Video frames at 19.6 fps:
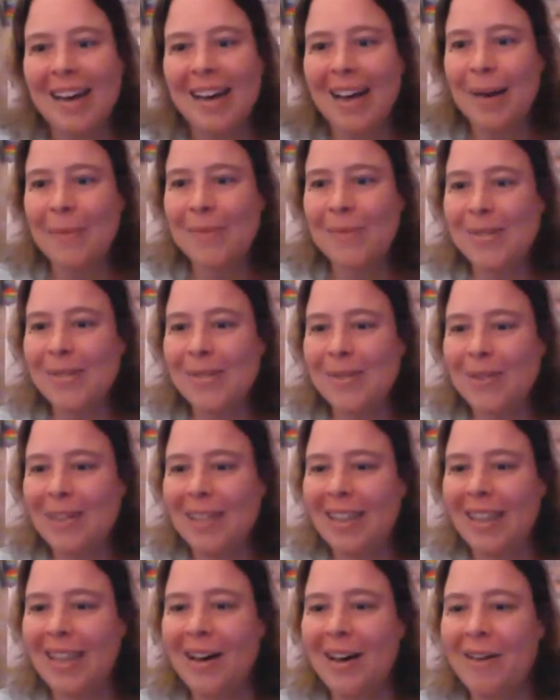I
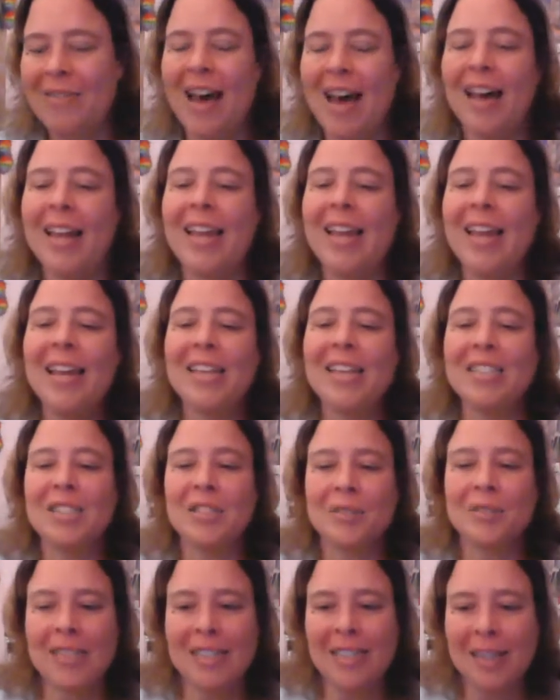absolutely love that.
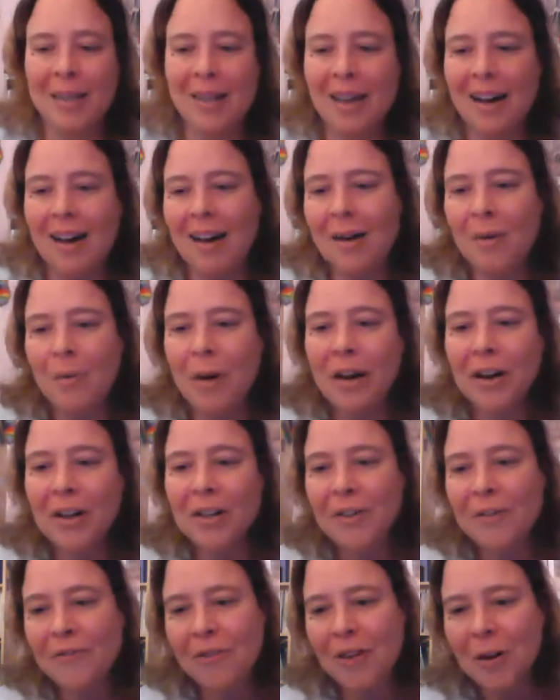Adri, where are
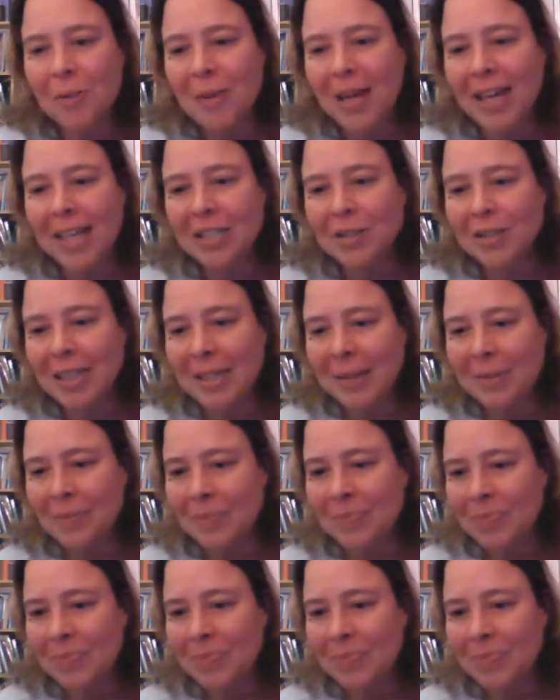you from, Adri?